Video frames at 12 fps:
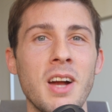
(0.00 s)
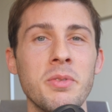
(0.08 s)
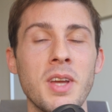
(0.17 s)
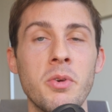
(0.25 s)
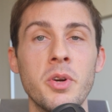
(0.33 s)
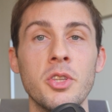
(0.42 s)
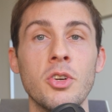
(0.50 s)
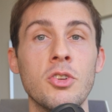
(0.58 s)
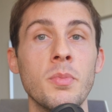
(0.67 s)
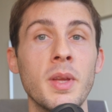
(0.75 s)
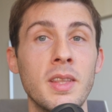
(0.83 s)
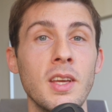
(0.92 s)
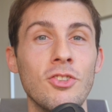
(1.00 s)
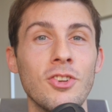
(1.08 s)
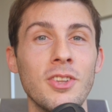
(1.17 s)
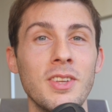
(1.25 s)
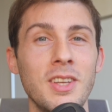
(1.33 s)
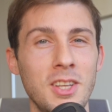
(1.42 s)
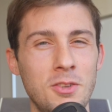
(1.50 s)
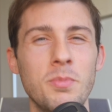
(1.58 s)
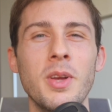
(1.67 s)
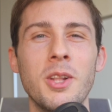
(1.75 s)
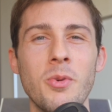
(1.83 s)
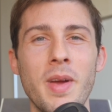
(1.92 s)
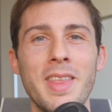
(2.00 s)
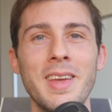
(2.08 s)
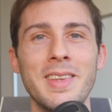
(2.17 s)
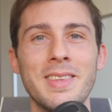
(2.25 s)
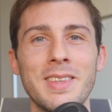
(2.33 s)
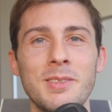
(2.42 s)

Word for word: out our documentation, it's built with it.